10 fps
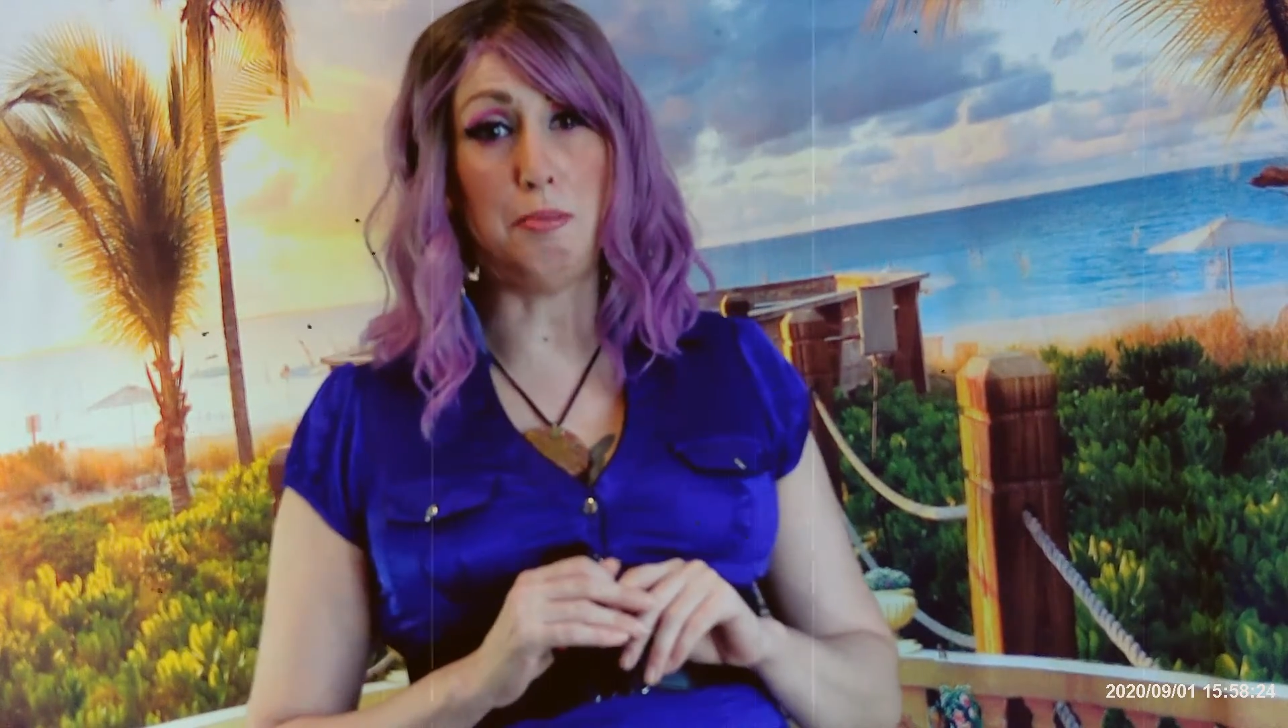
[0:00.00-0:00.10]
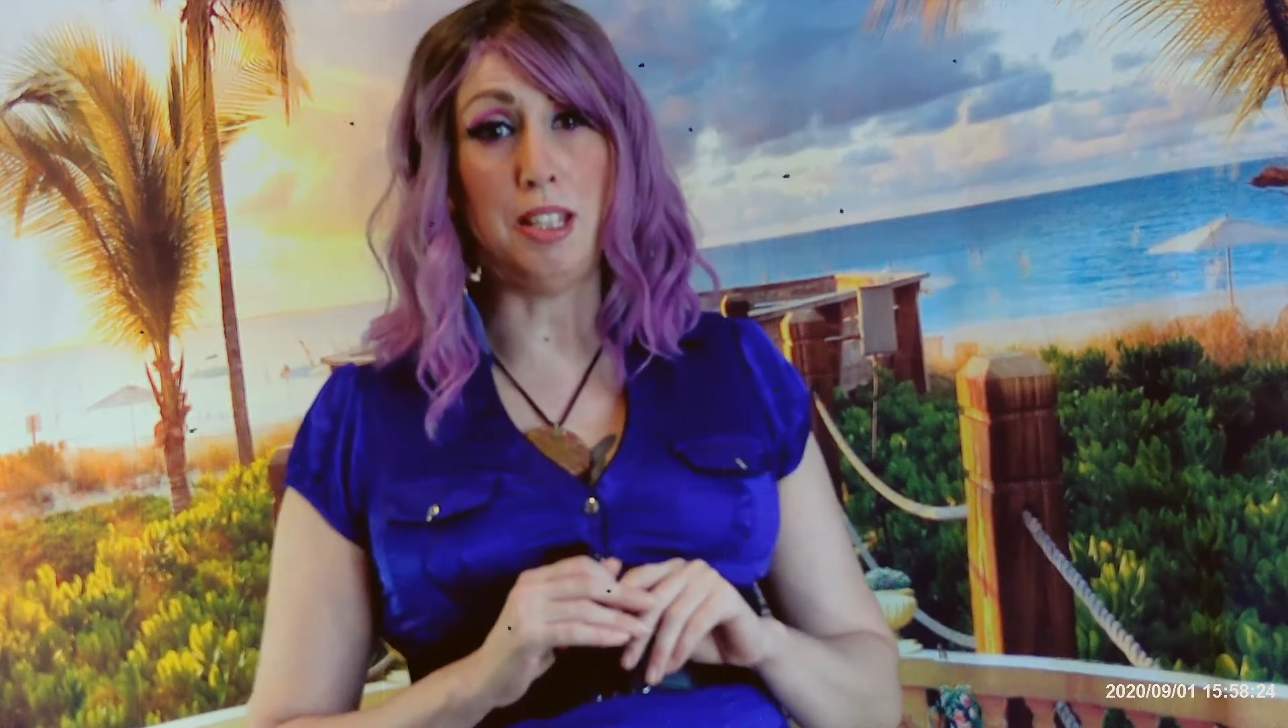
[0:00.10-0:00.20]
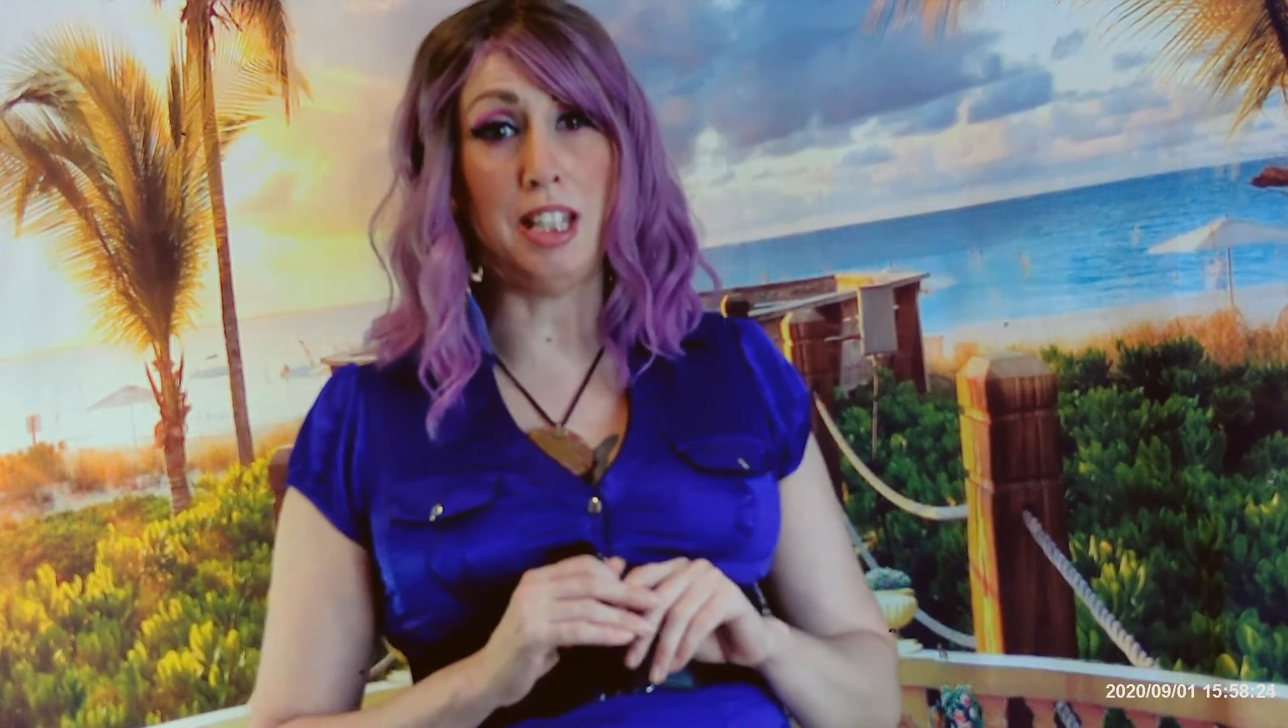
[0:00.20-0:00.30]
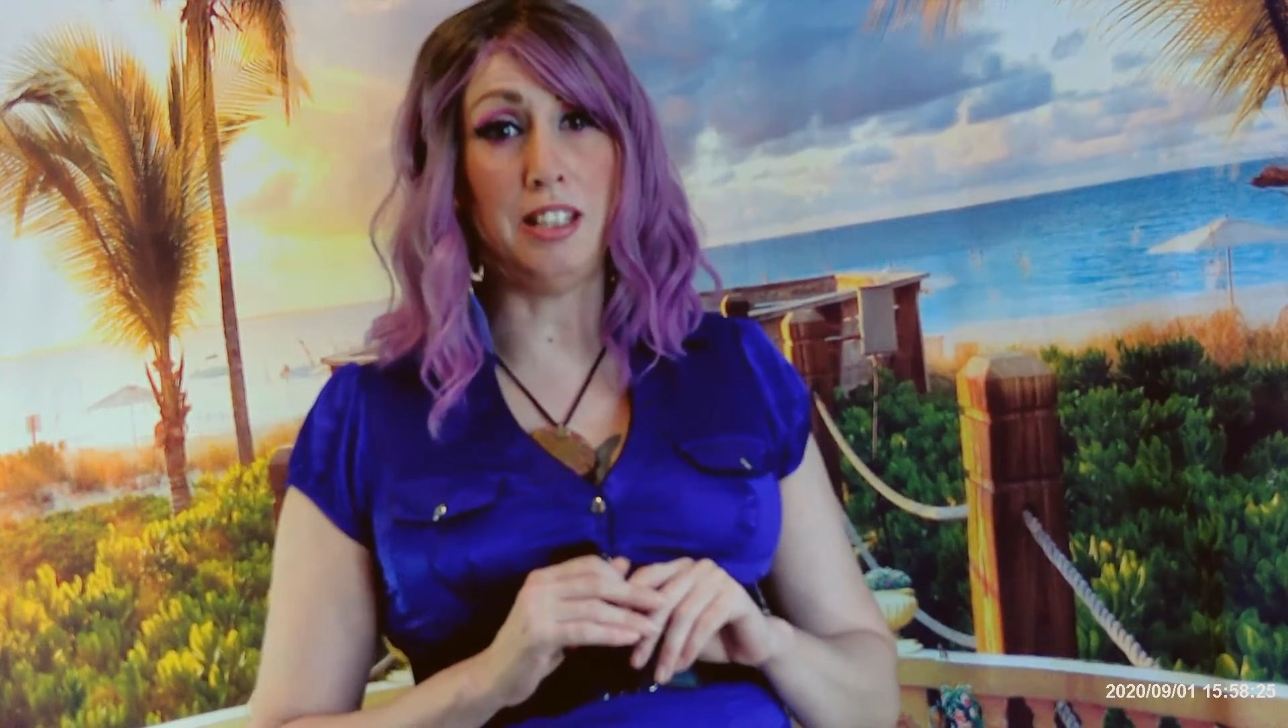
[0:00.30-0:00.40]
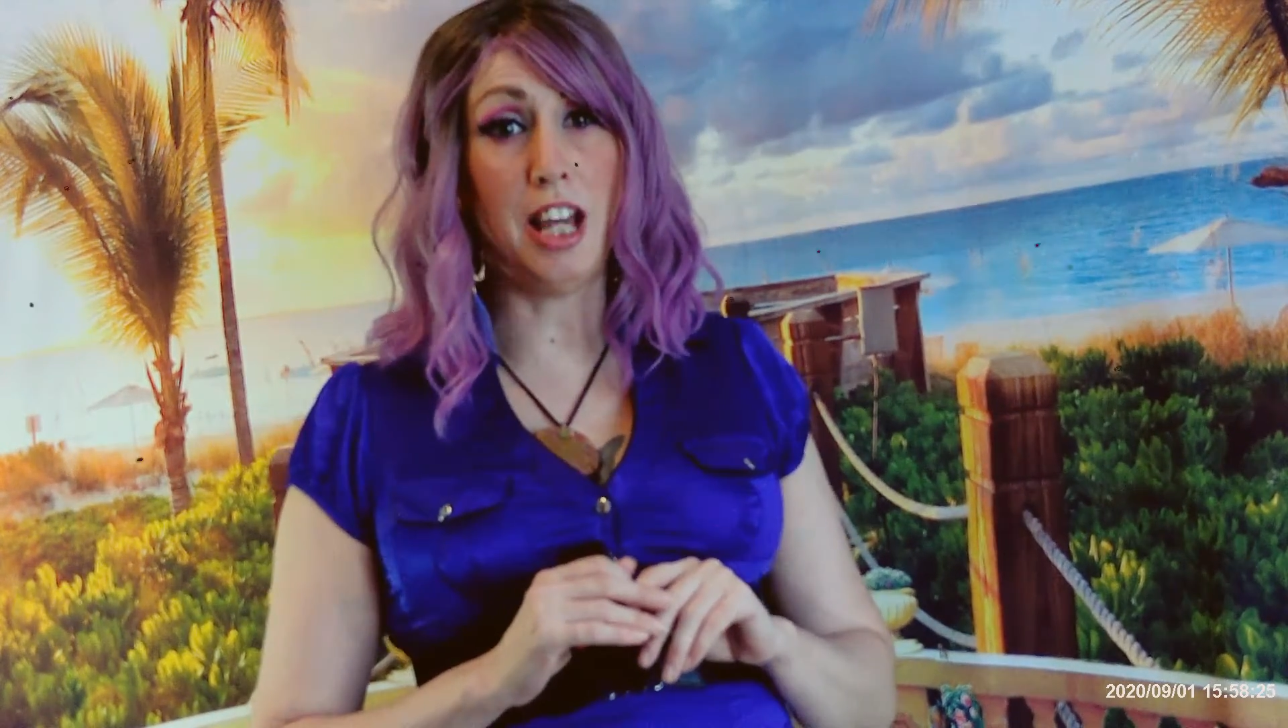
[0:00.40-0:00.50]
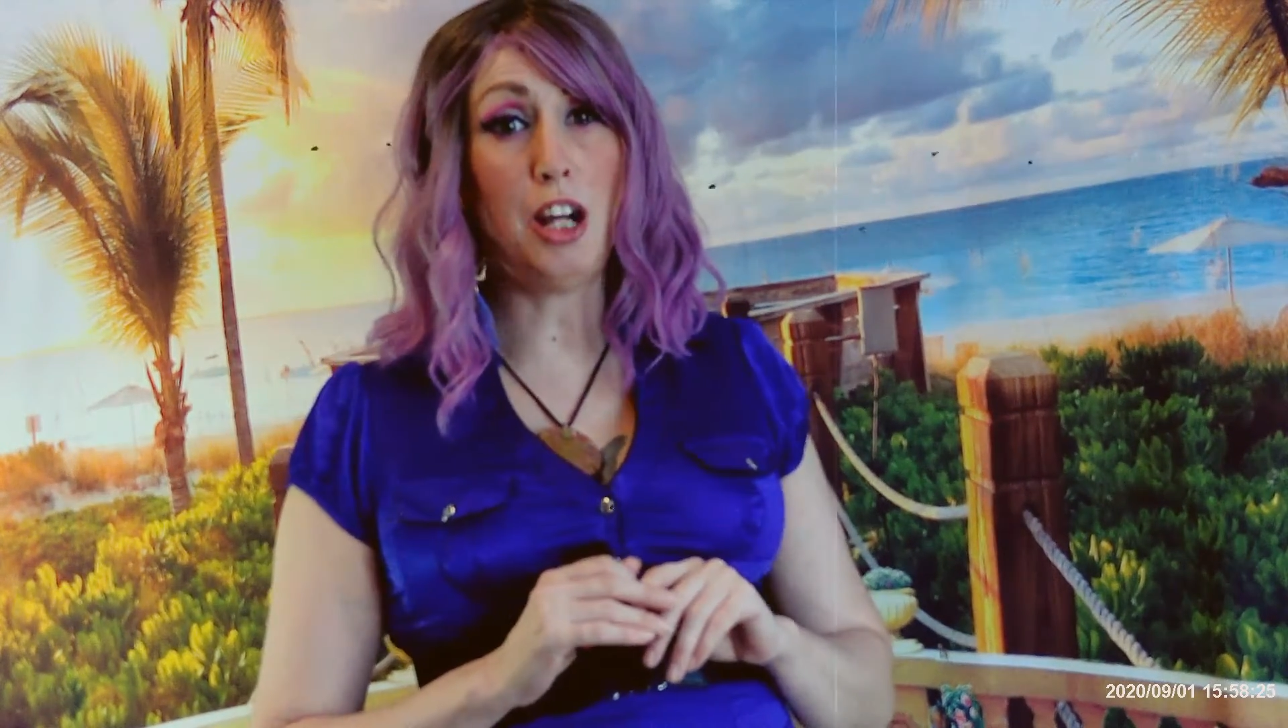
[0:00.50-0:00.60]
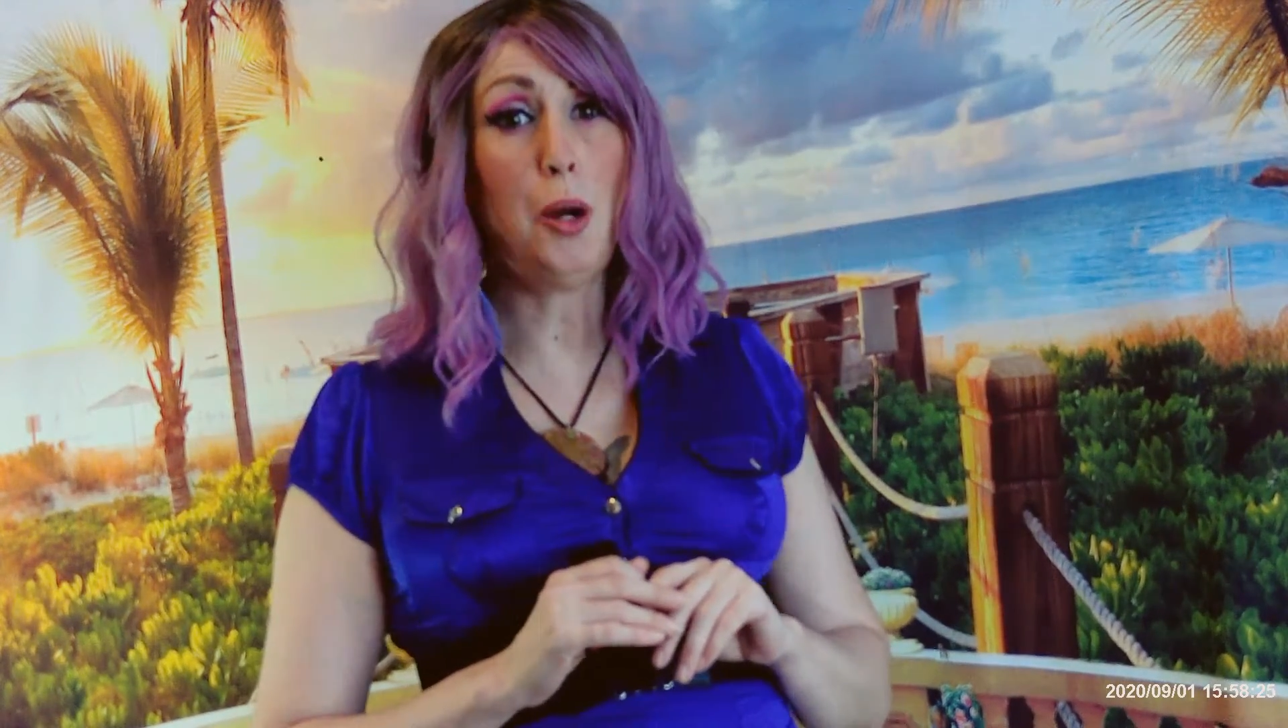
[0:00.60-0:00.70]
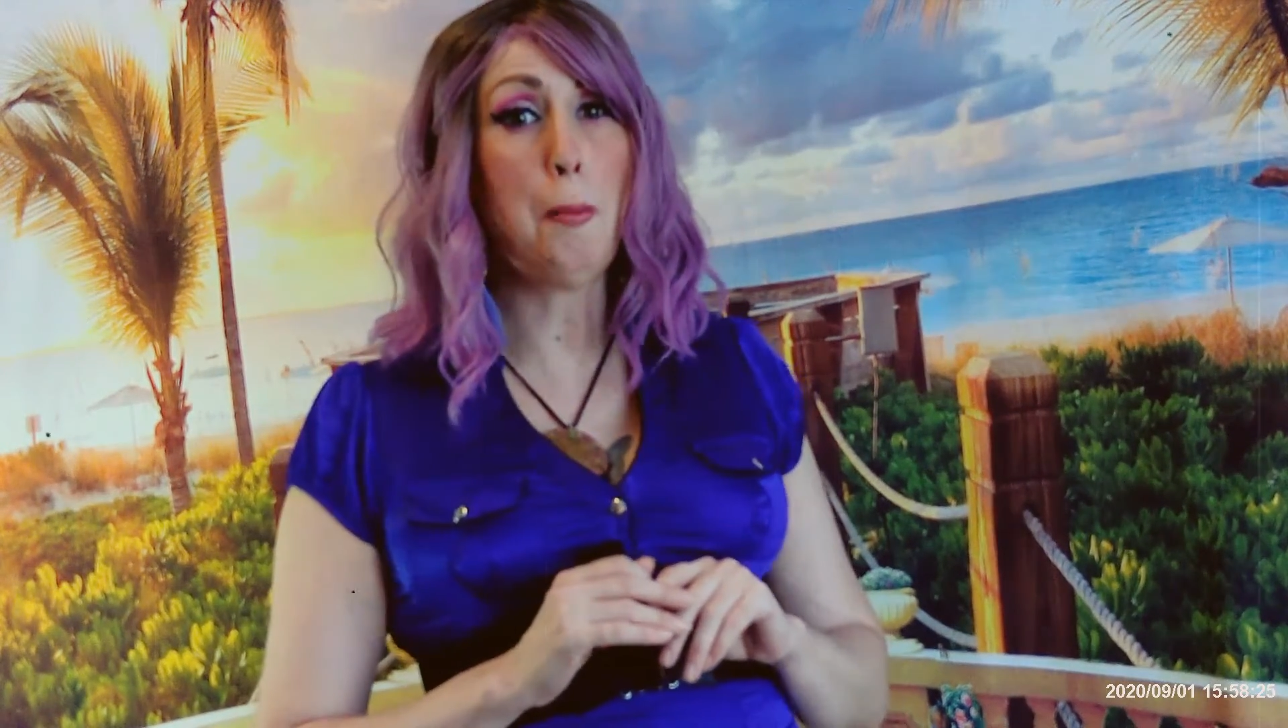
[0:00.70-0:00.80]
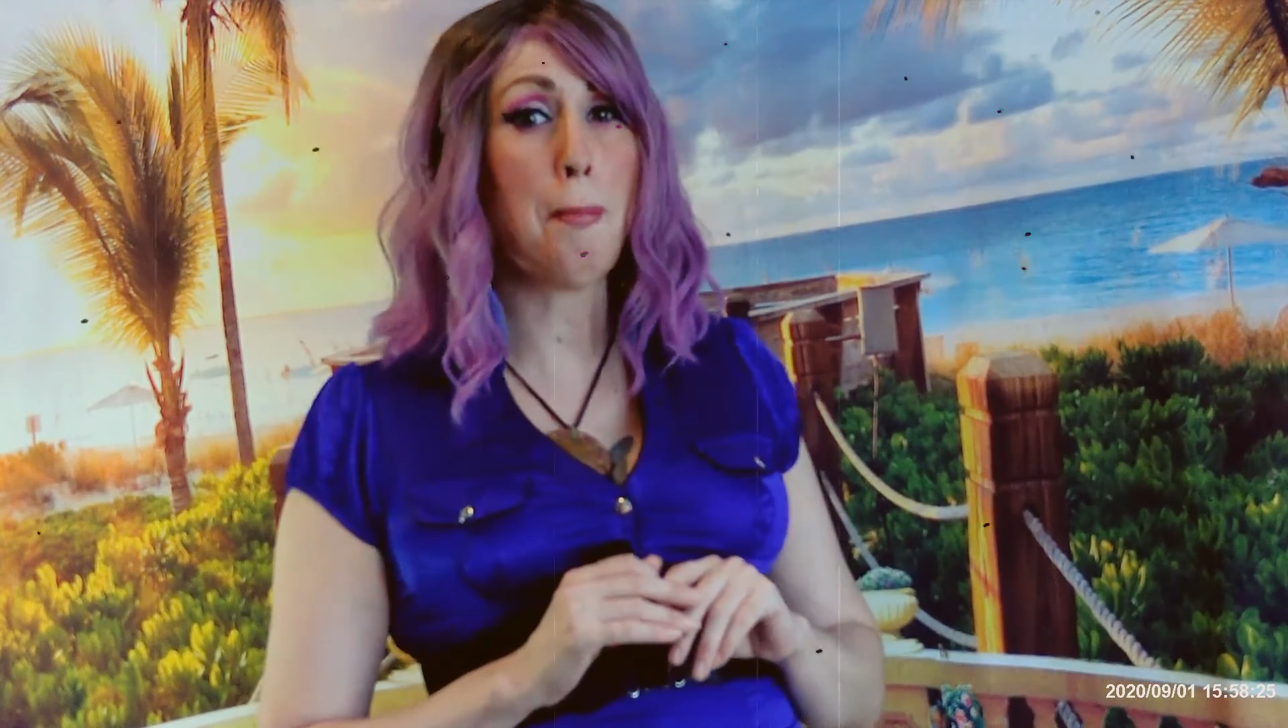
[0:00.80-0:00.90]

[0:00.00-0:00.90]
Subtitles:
me that her